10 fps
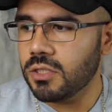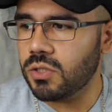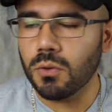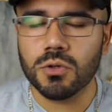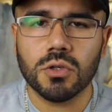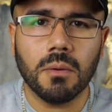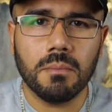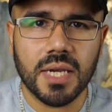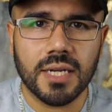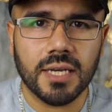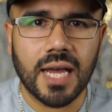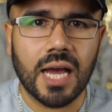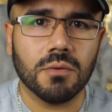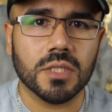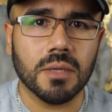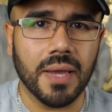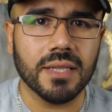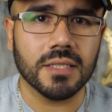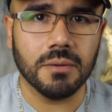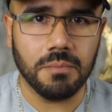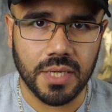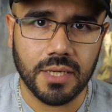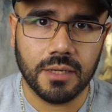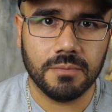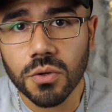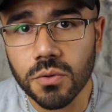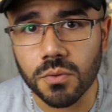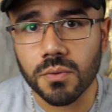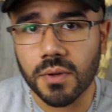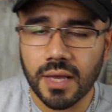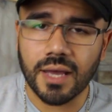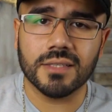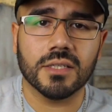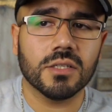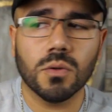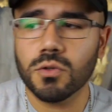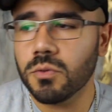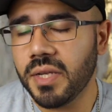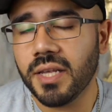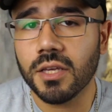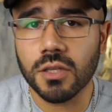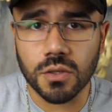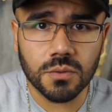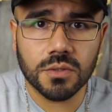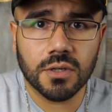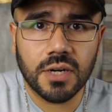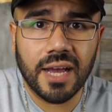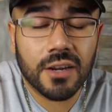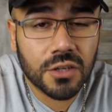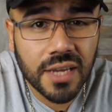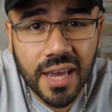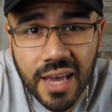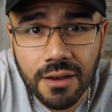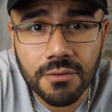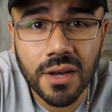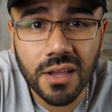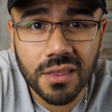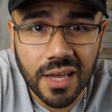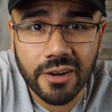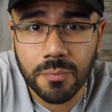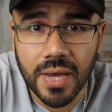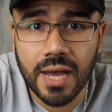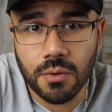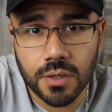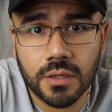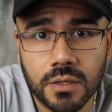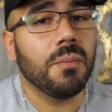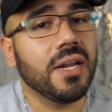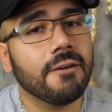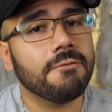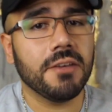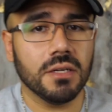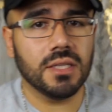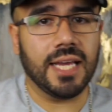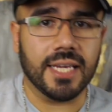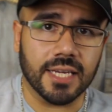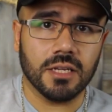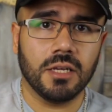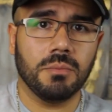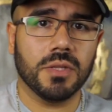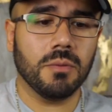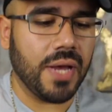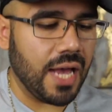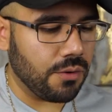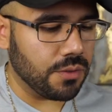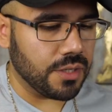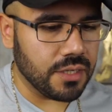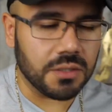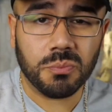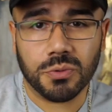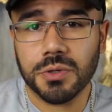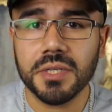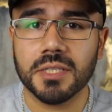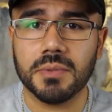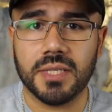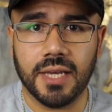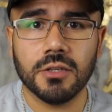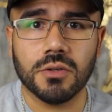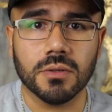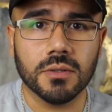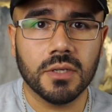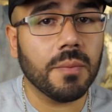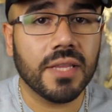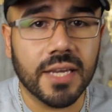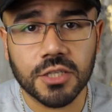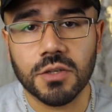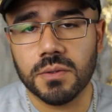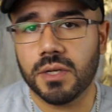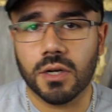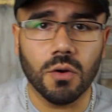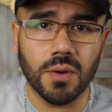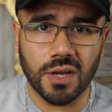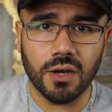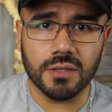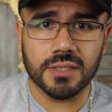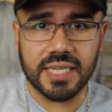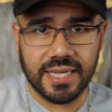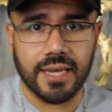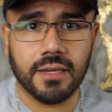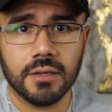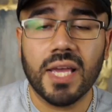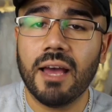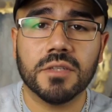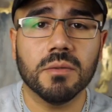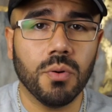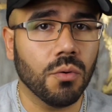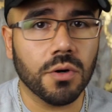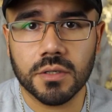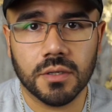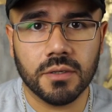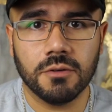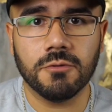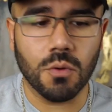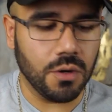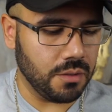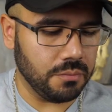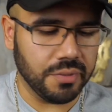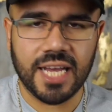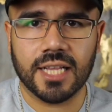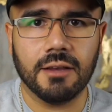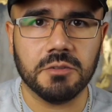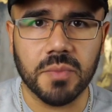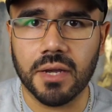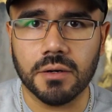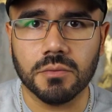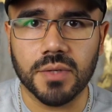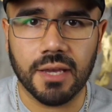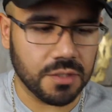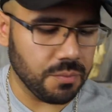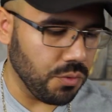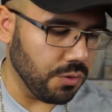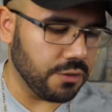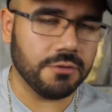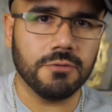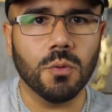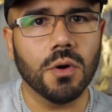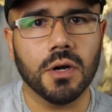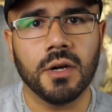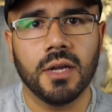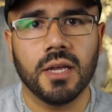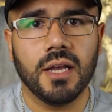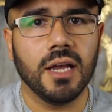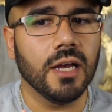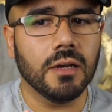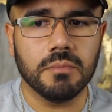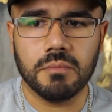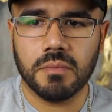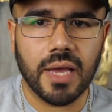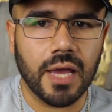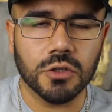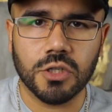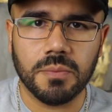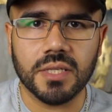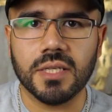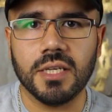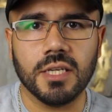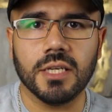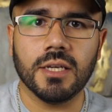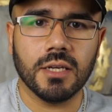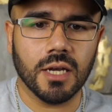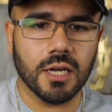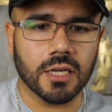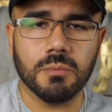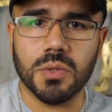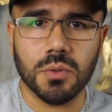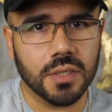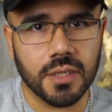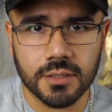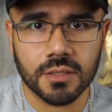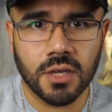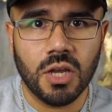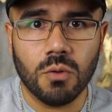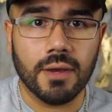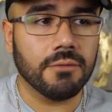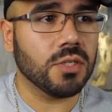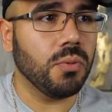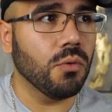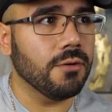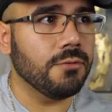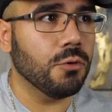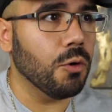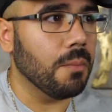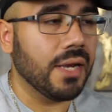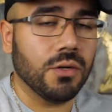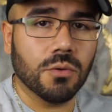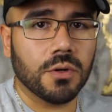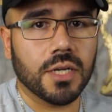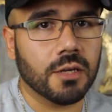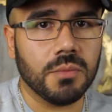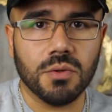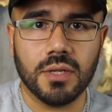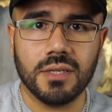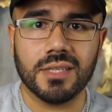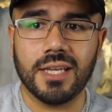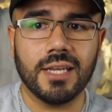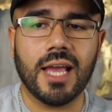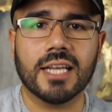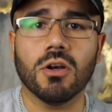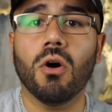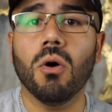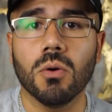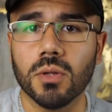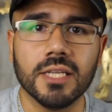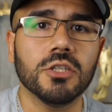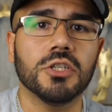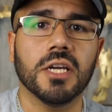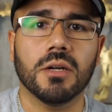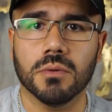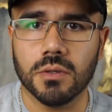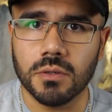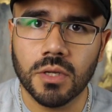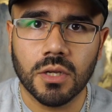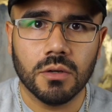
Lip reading: social media how it's meant to be. You, as the social media user, actually have a lot of power. It may not feel like it, but the power is pretty substantial. Think about the issues that are going on today. We have support for Black Lives Matter. We have support for LGBT communities. We have support for minority communities as a whole, in general,